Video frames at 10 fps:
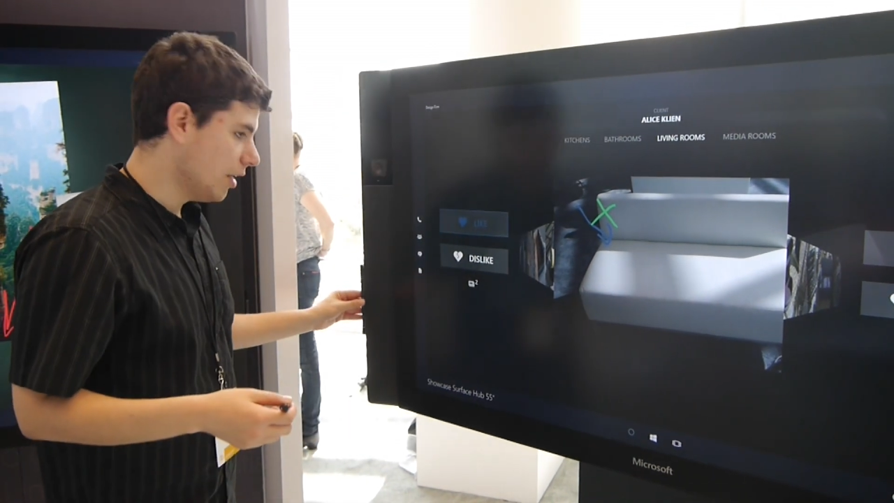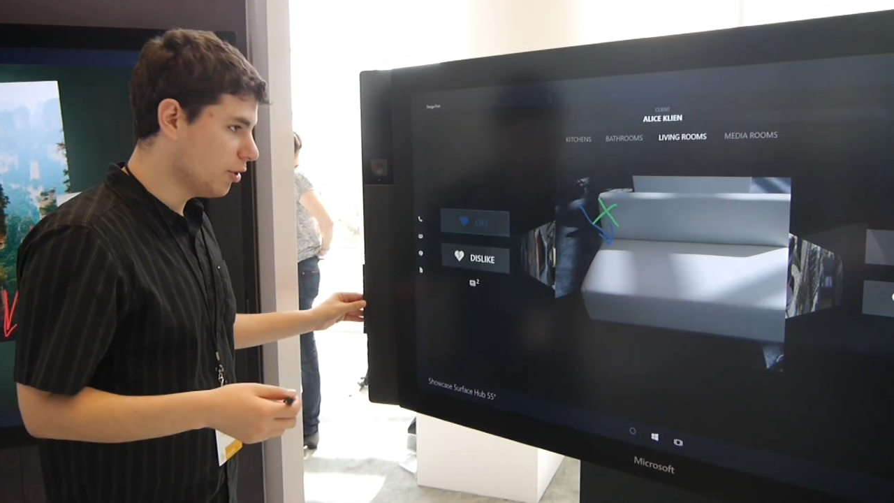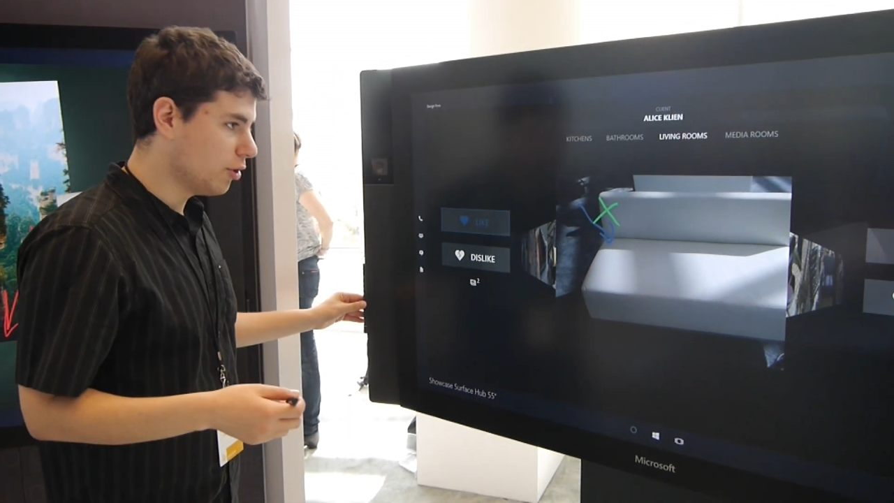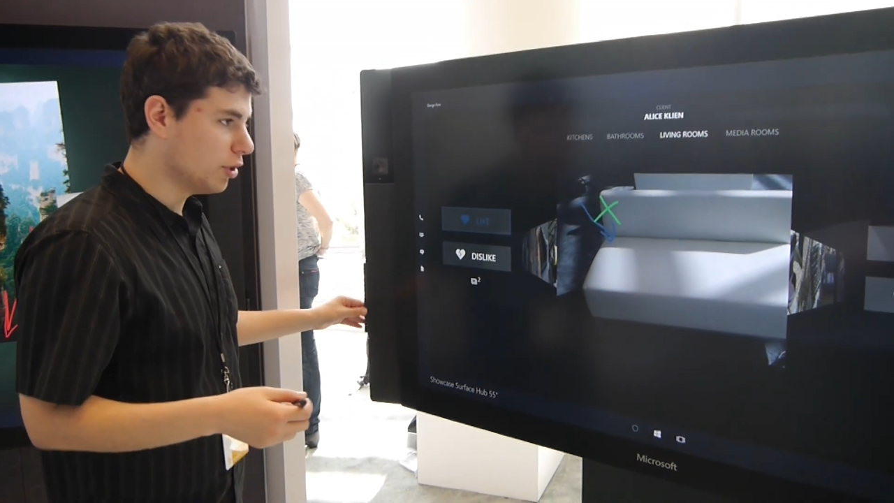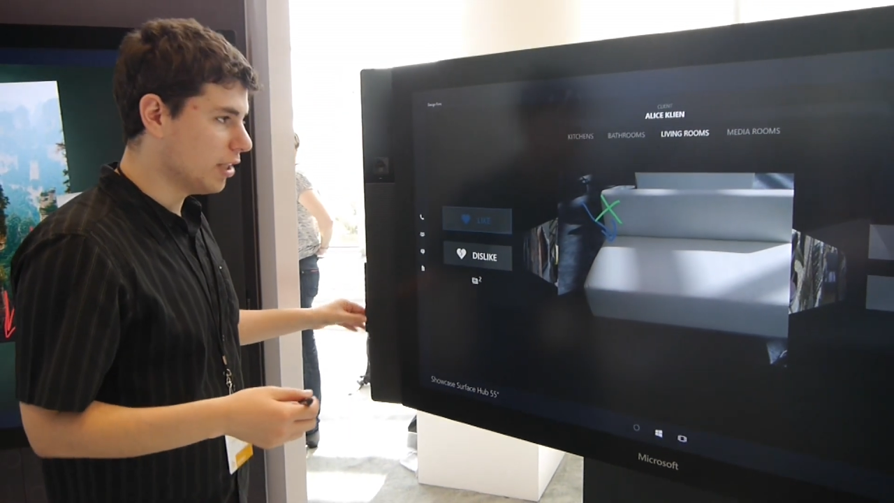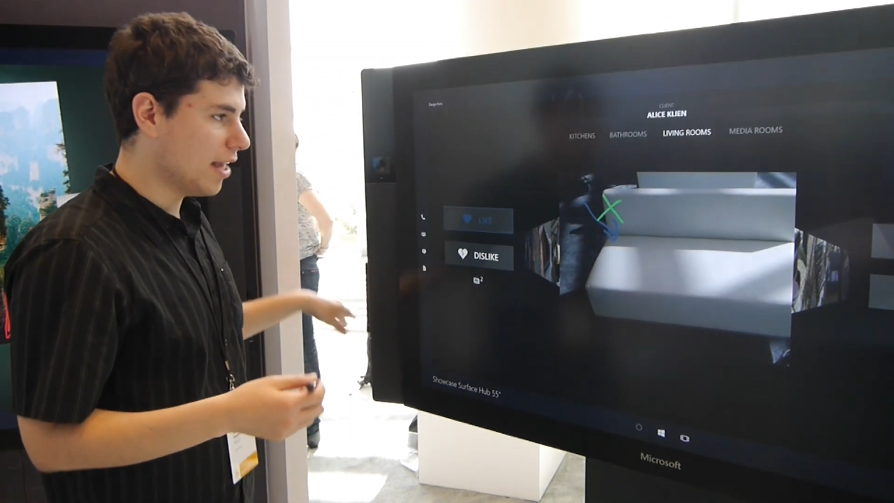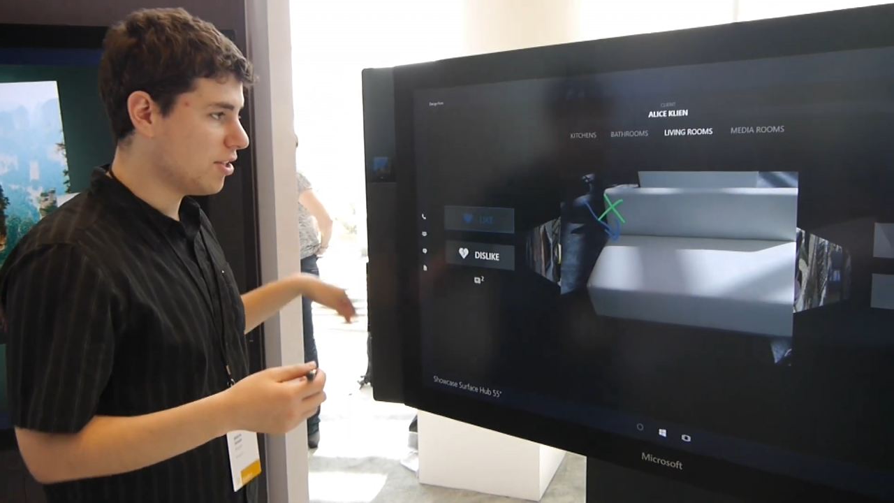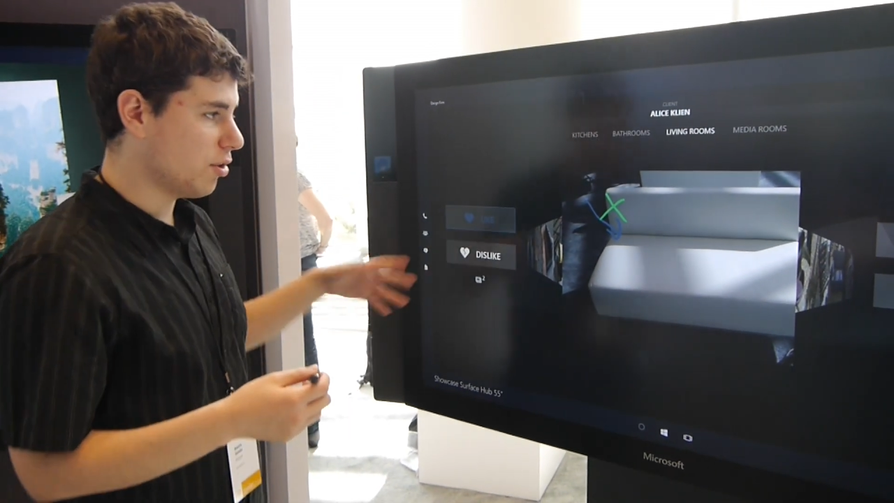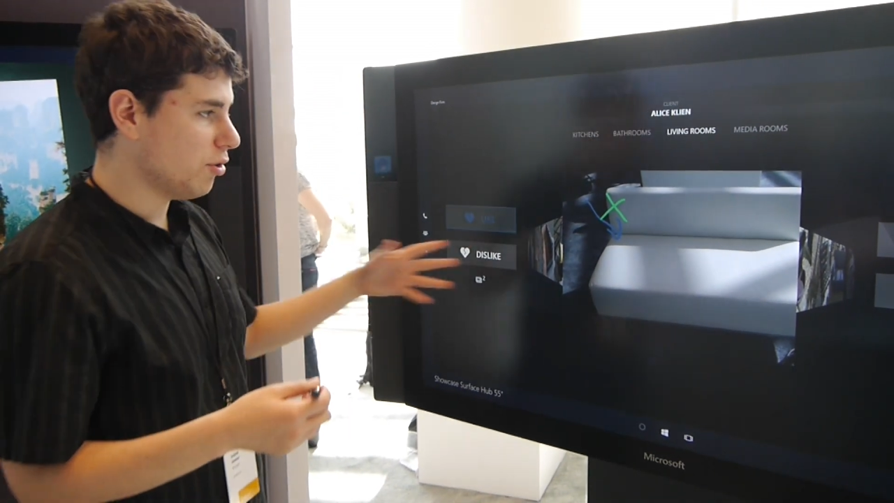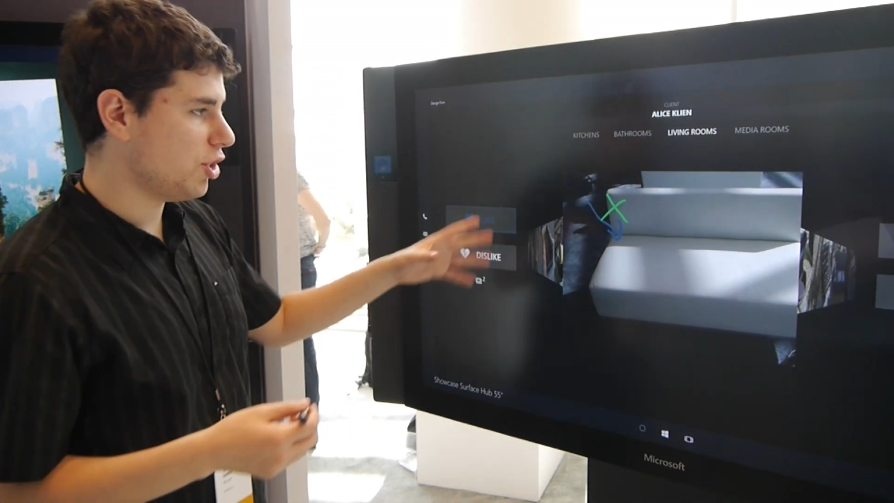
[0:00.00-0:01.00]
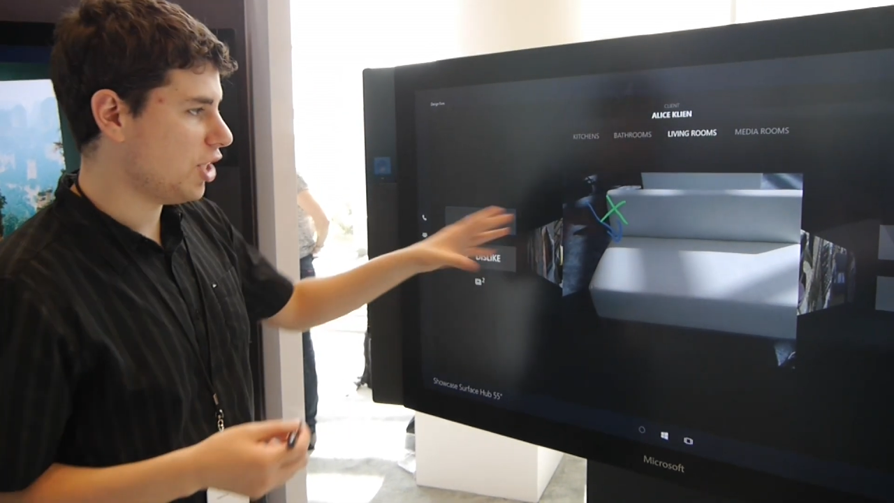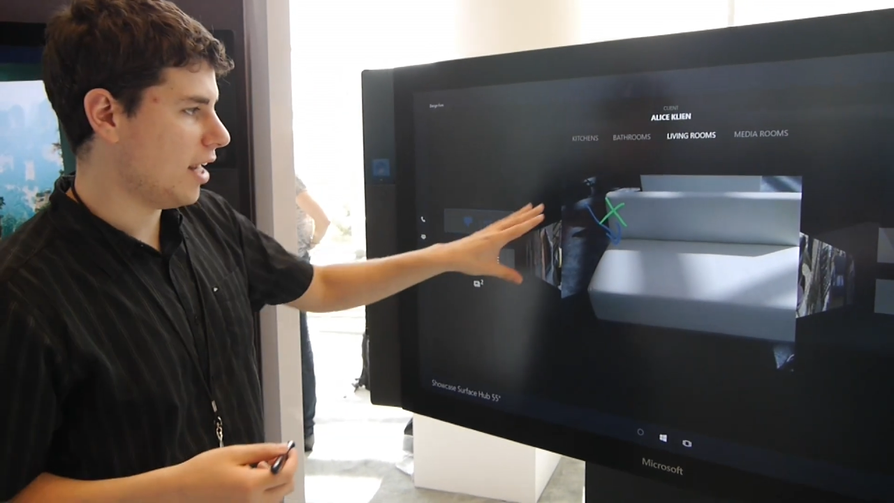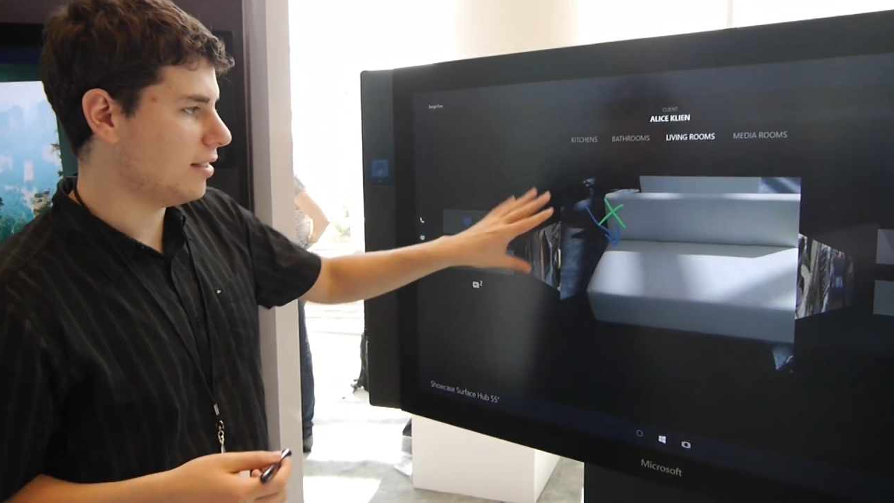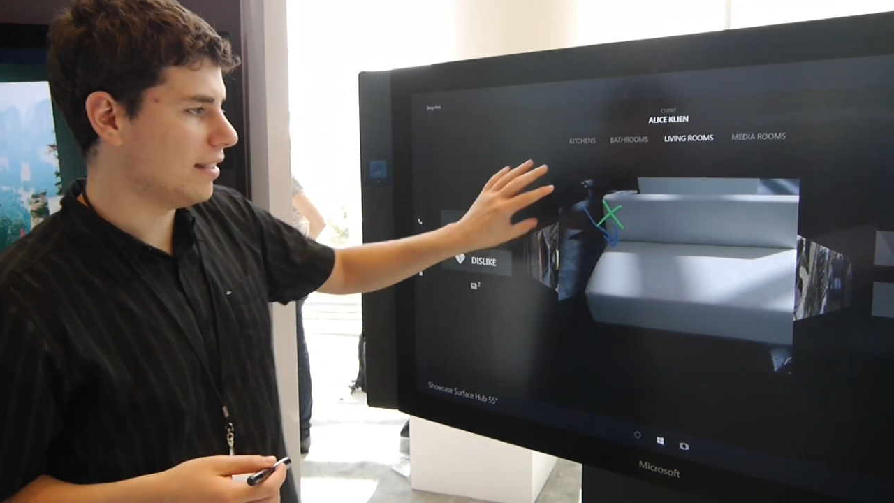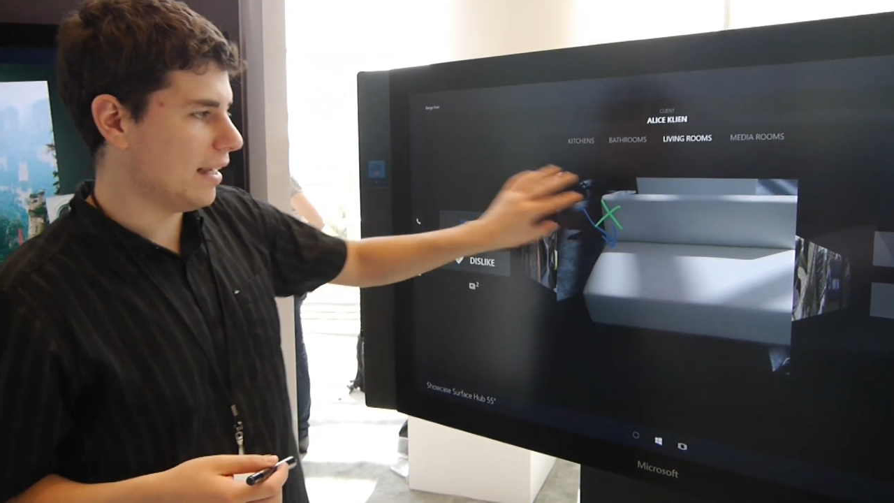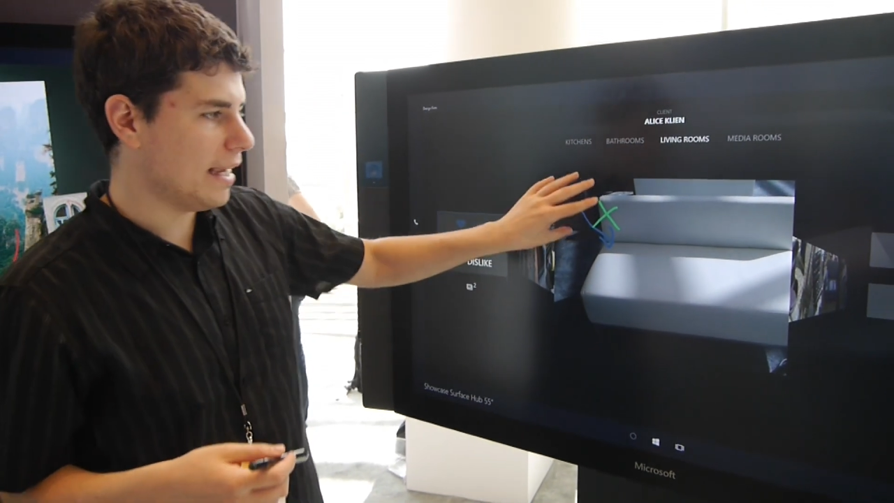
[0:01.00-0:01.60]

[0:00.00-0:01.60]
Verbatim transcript: you could associate the